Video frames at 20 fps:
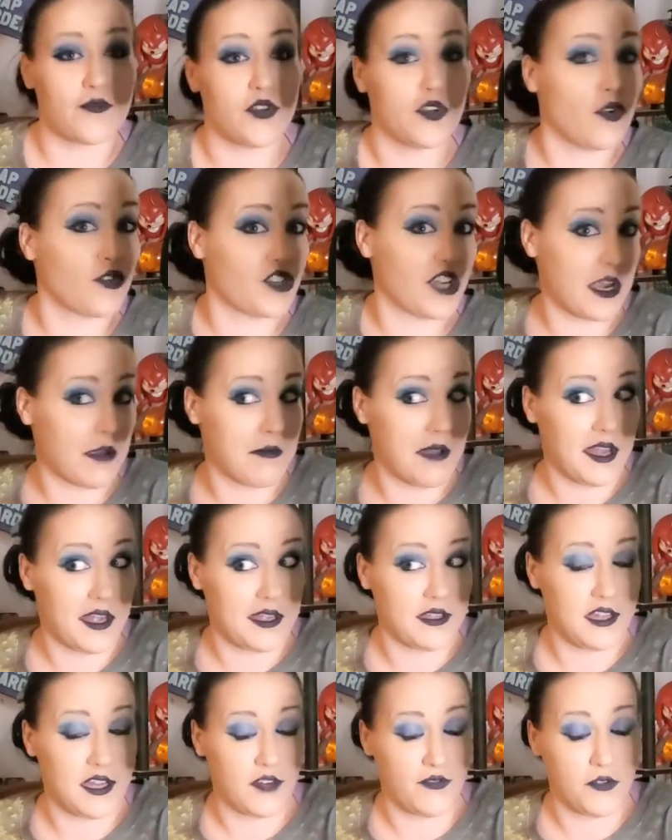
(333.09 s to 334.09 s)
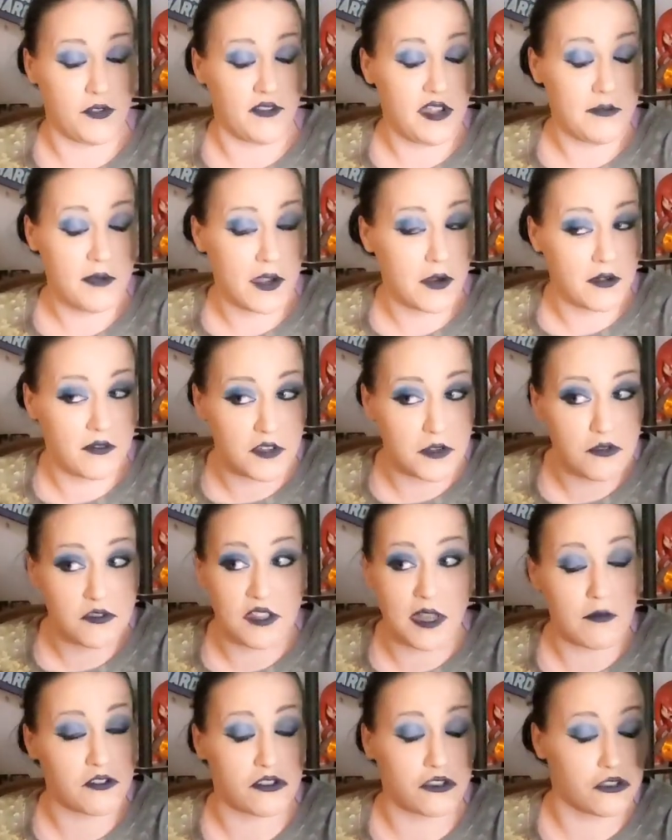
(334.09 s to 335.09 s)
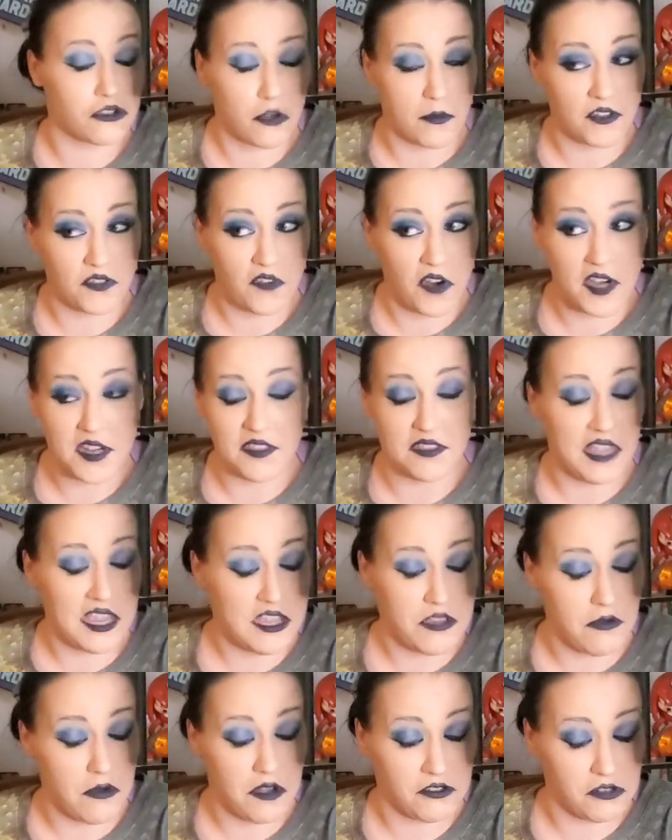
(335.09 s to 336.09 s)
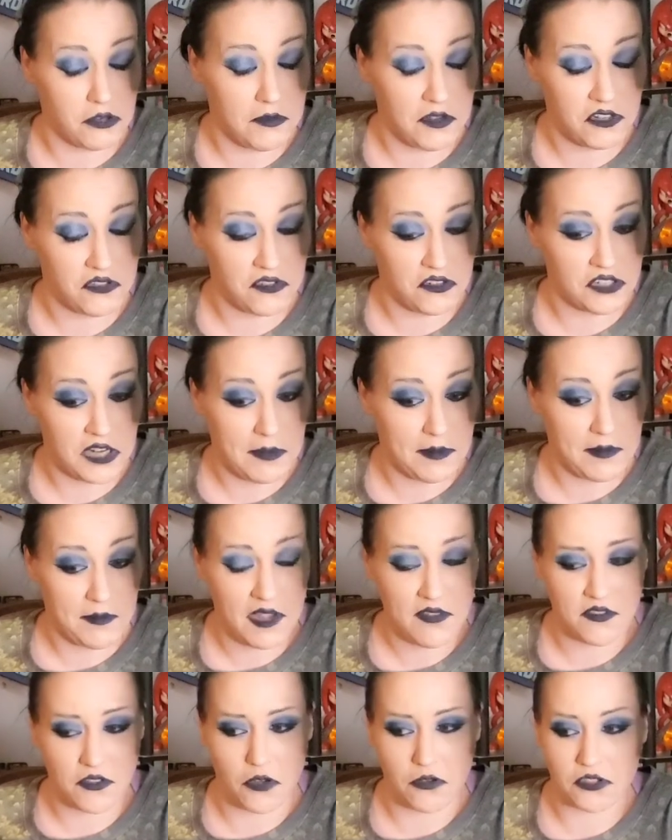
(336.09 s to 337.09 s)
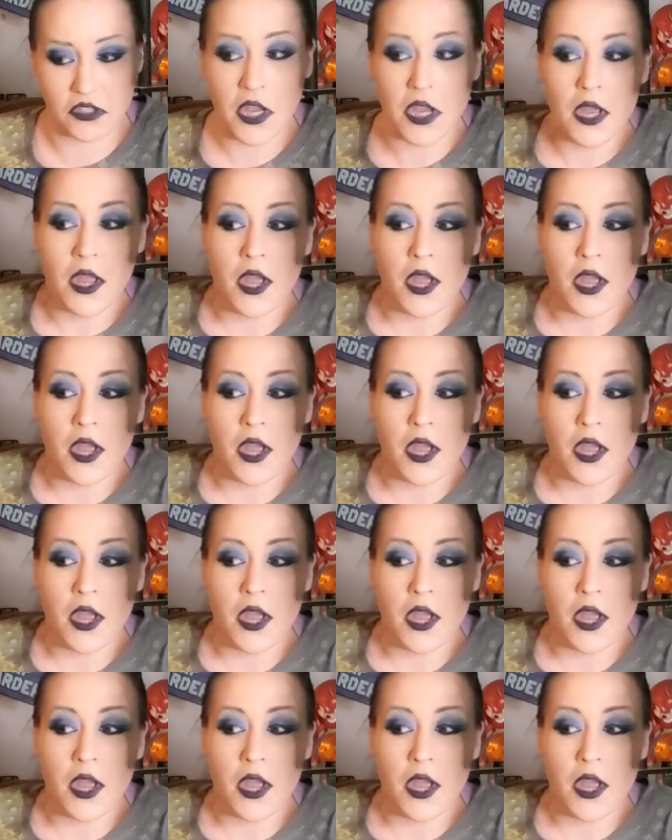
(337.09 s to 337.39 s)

You can go check out my Interview with a Vampire reviews. That was so much fun, and thank you all so much for stopping by for those.